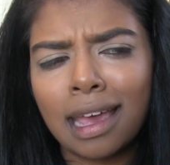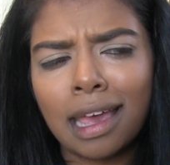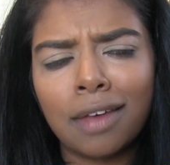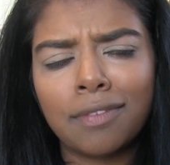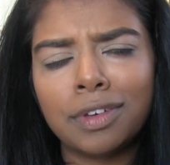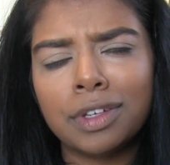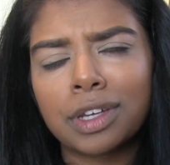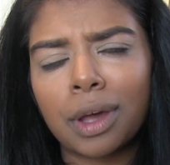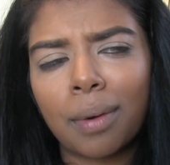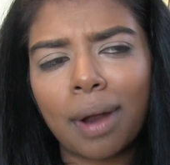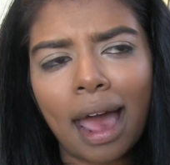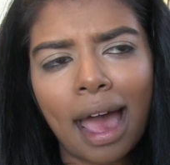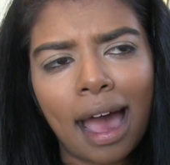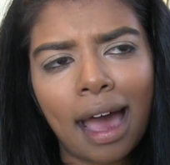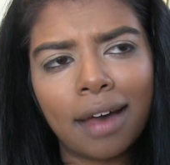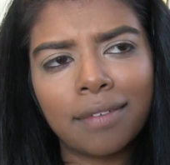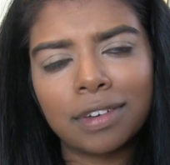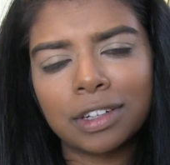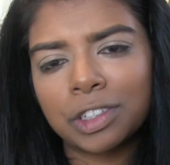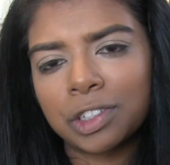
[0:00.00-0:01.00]
If you don't
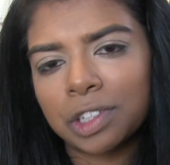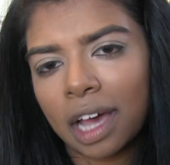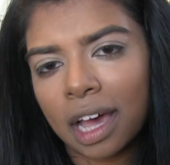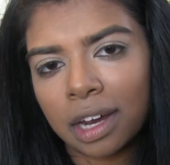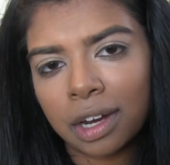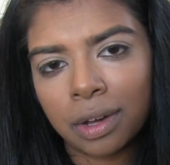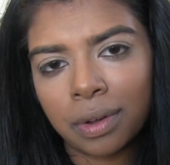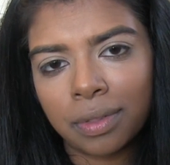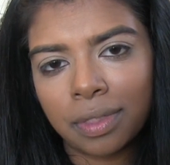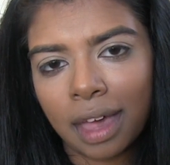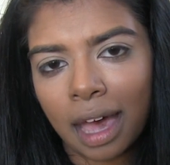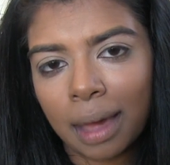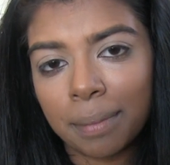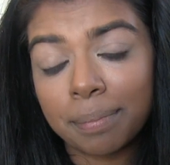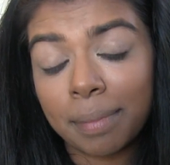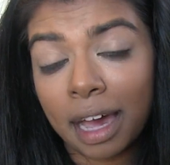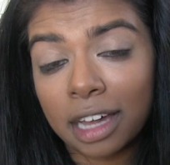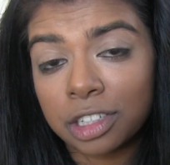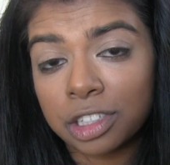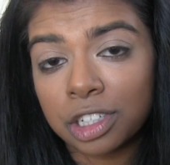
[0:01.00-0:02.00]
have a shadow that
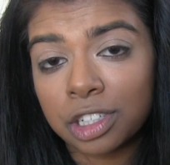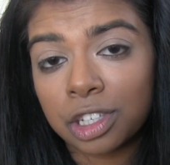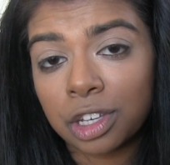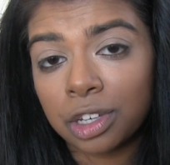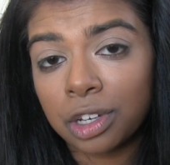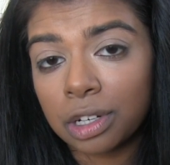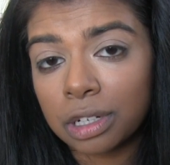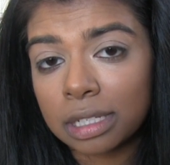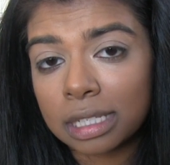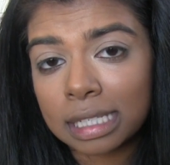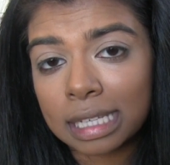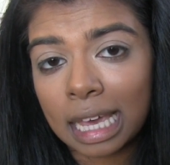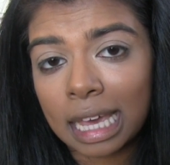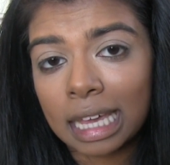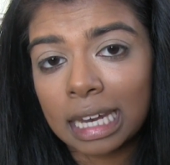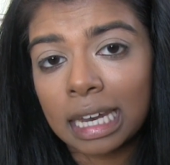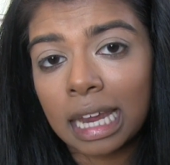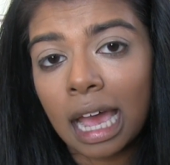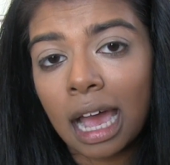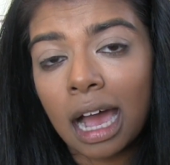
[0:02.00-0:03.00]
matches your
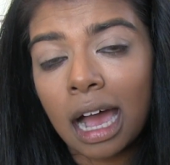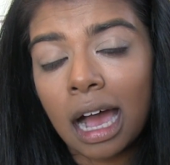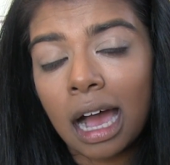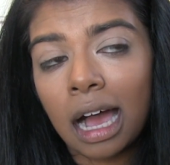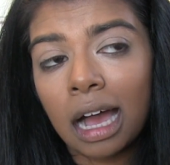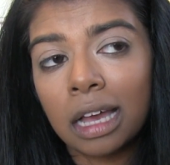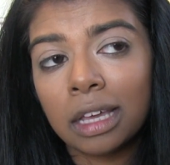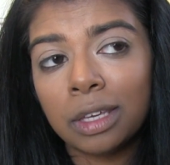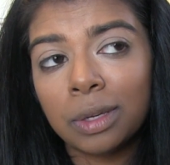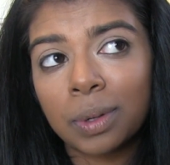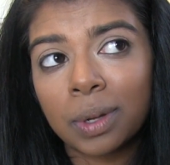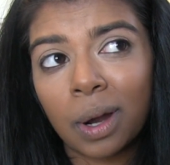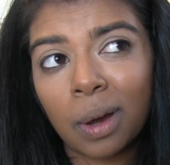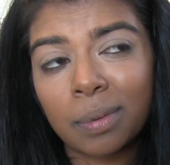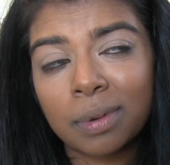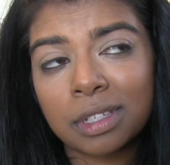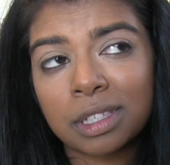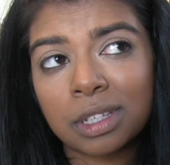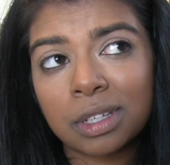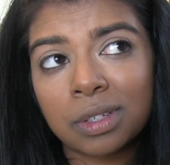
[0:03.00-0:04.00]
skin, you can
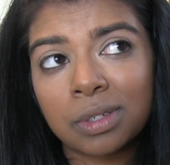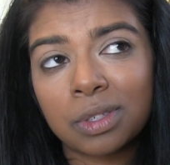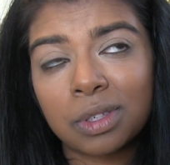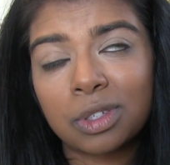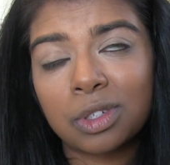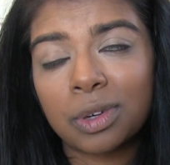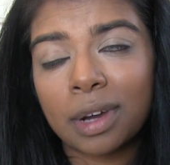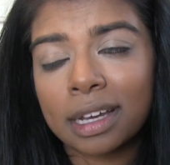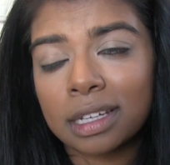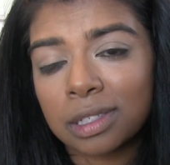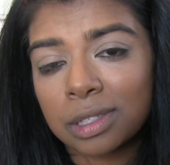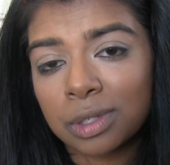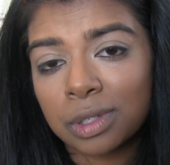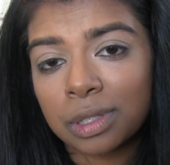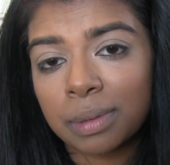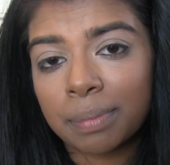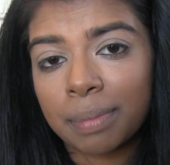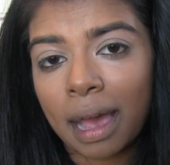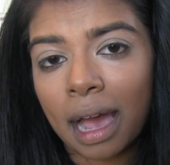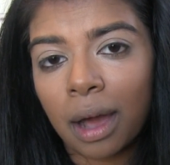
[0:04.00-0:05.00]
always use
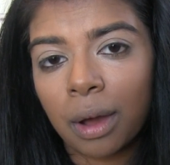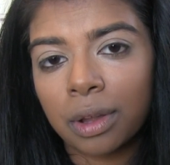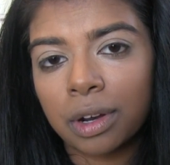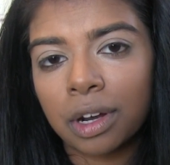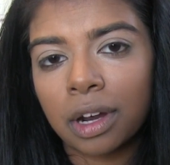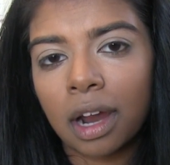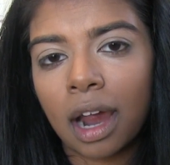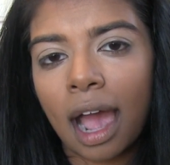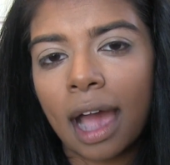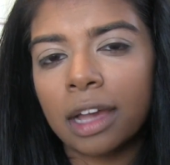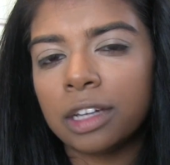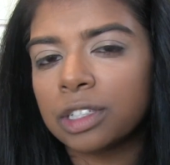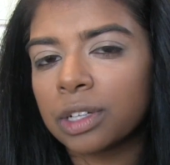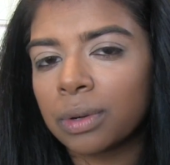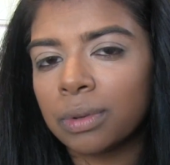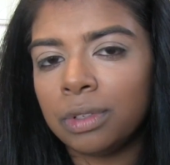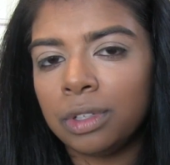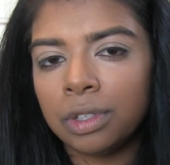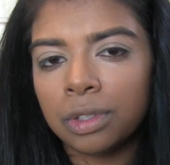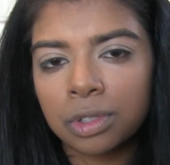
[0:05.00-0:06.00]
translucent powder. I
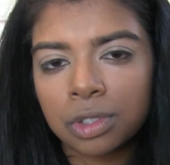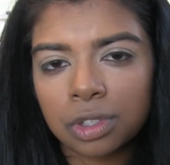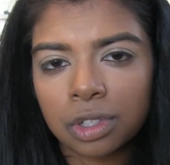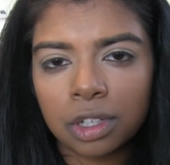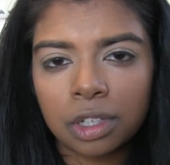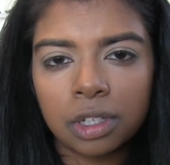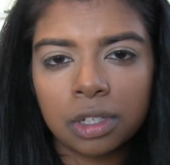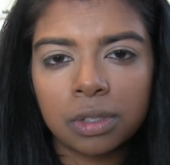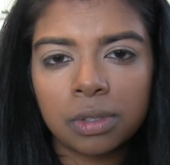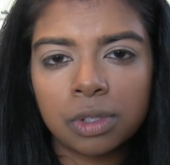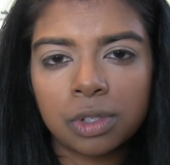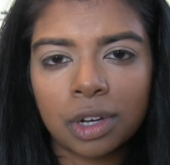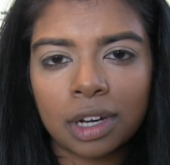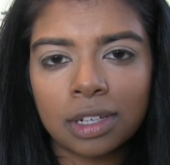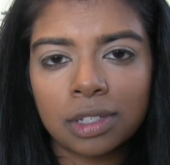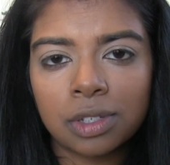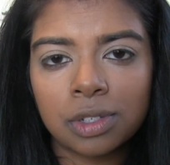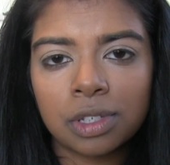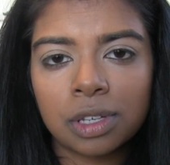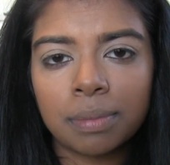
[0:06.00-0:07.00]
don't usually use
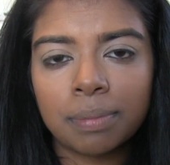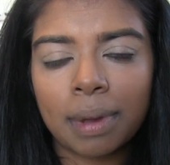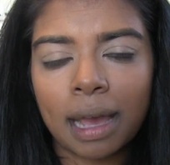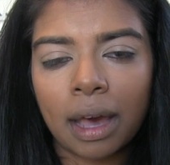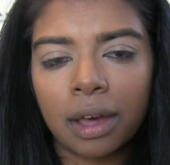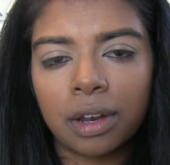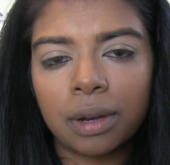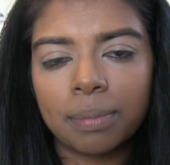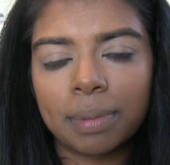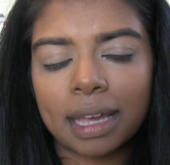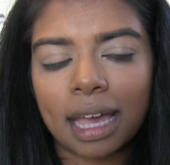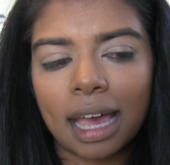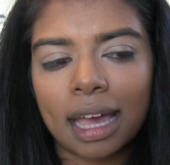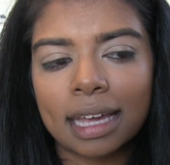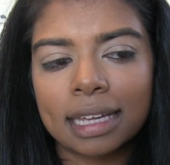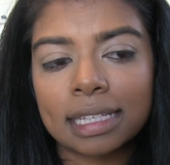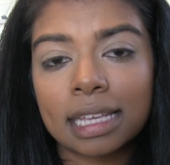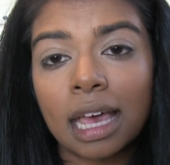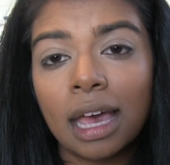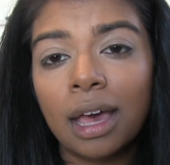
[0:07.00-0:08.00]
translucent powder
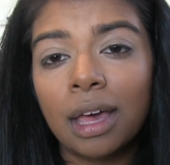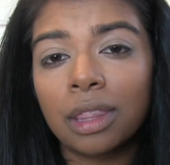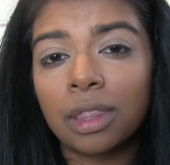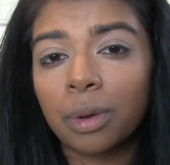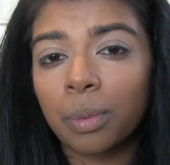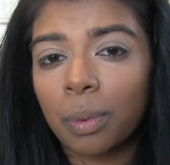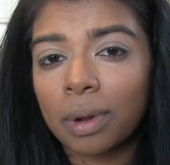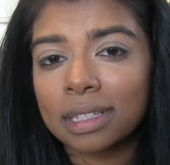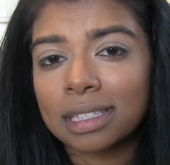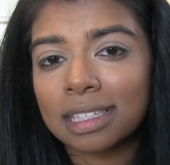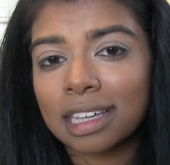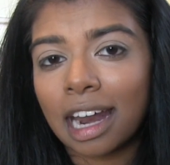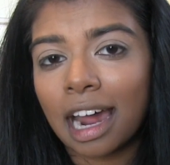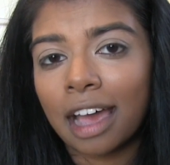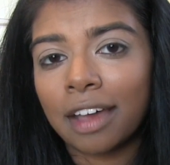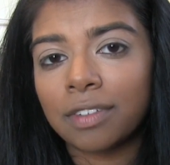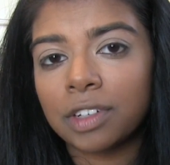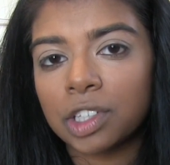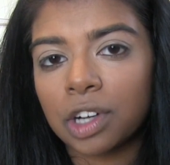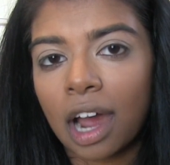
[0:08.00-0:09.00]
because the ones that
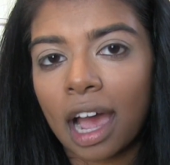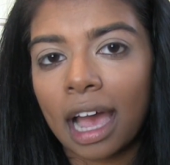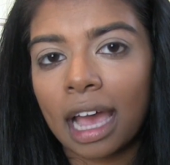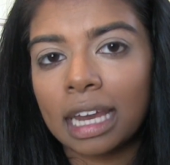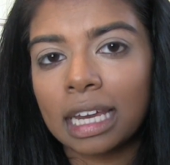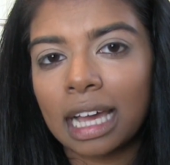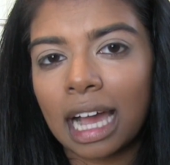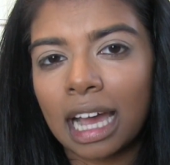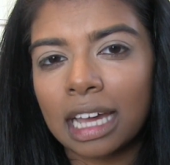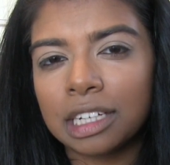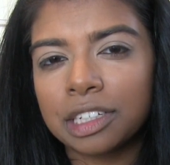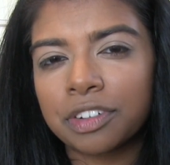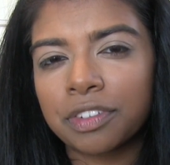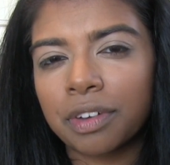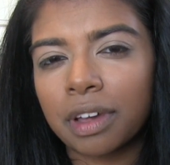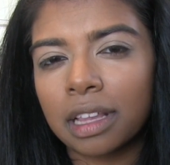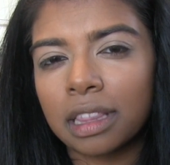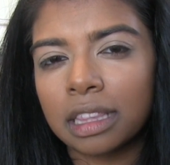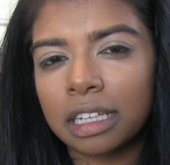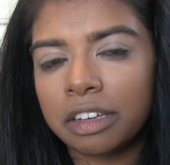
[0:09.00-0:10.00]
I've tried kind
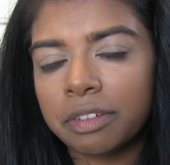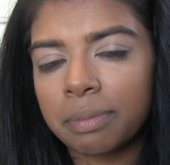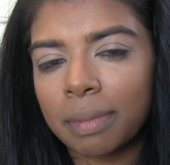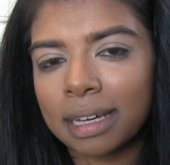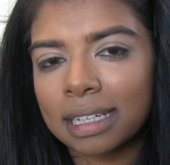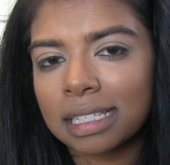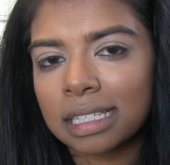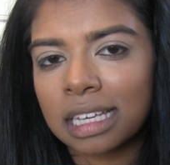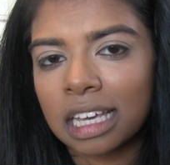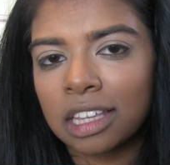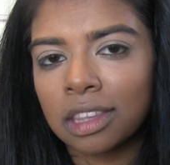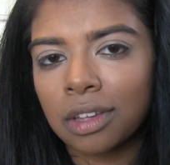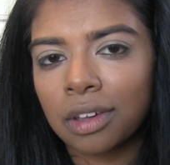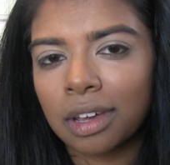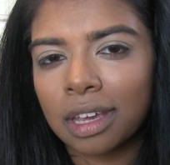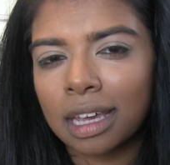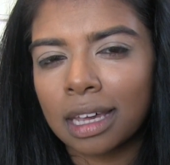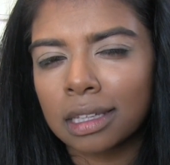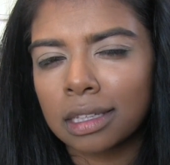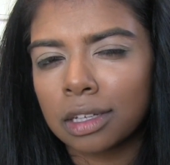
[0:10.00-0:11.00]
of leave my skin
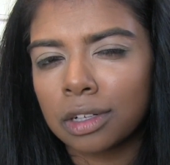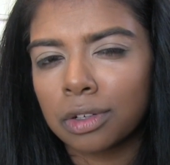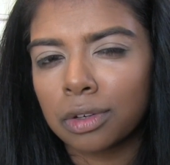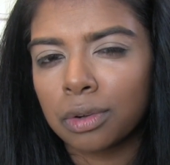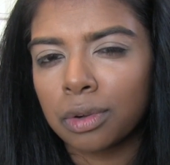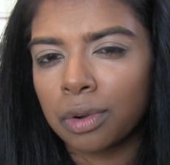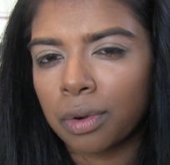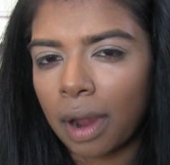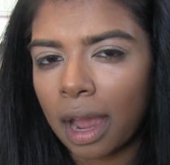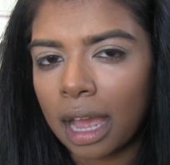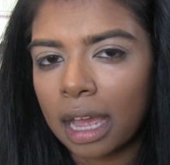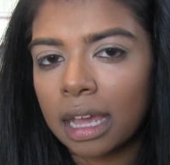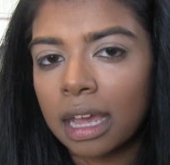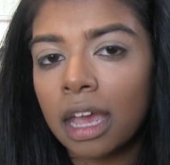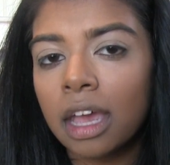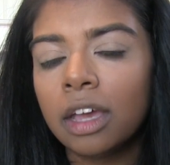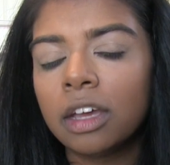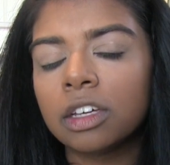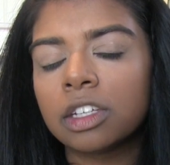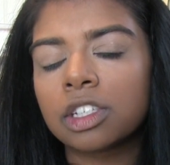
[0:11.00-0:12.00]
looking a little gray,
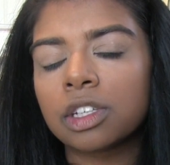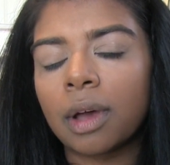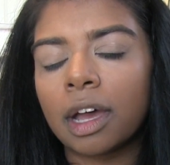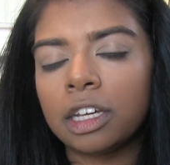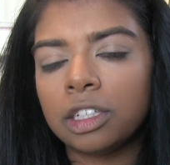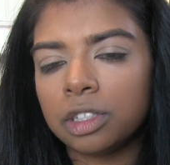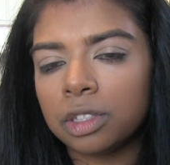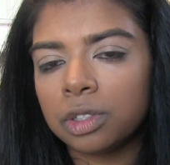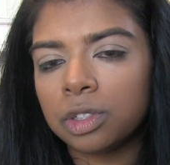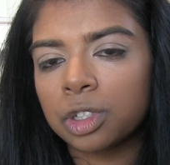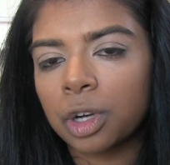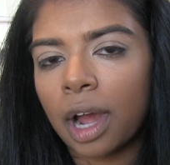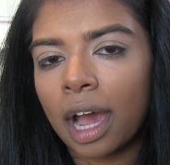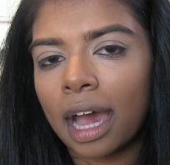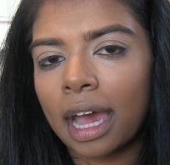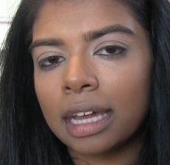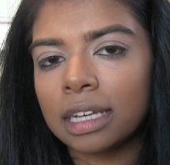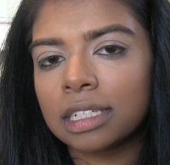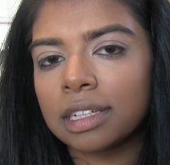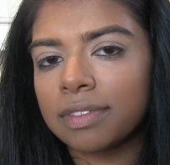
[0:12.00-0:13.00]
so I do
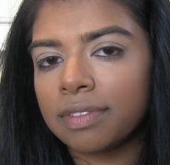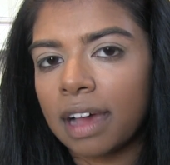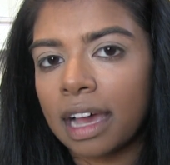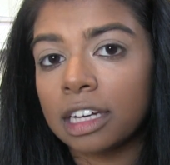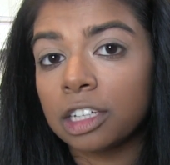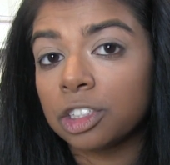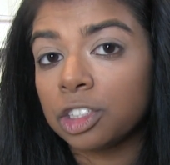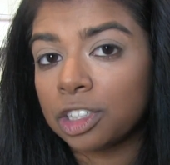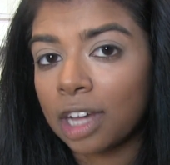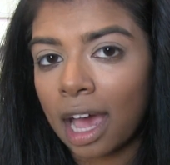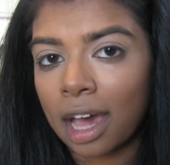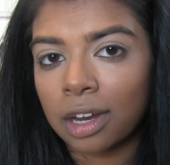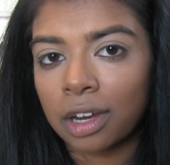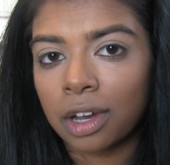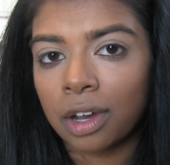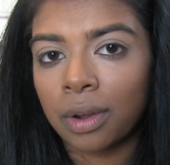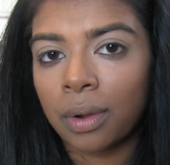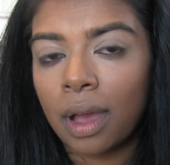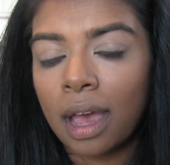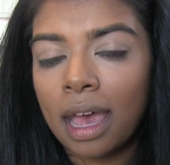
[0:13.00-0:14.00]
try to find a
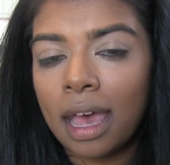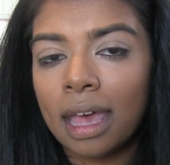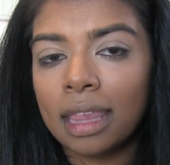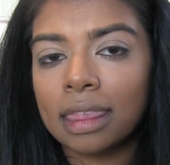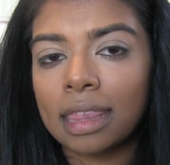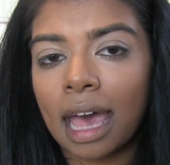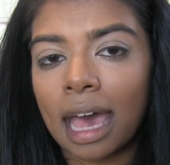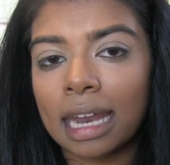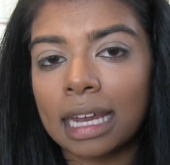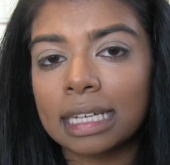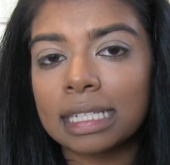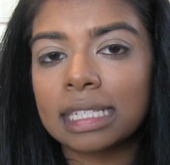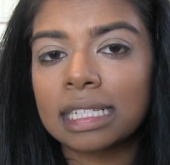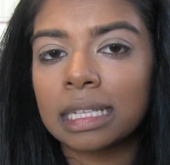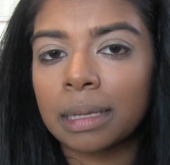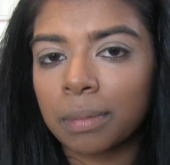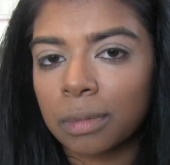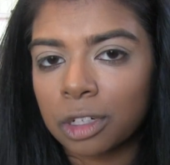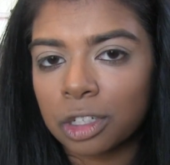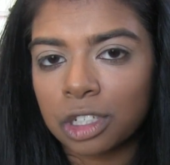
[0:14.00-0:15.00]
shadow that is
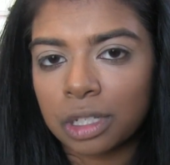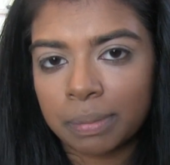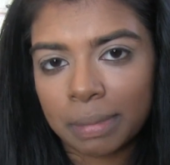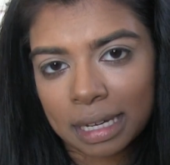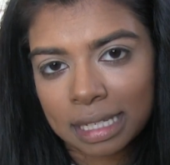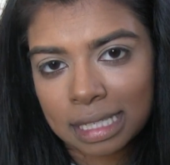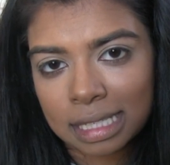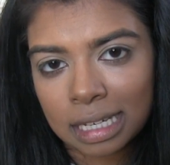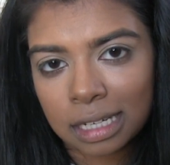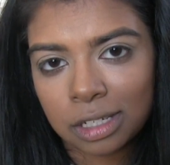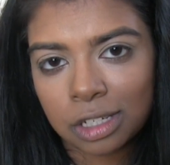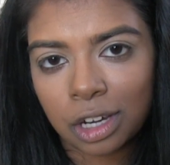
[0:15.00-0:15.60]
similar to my skin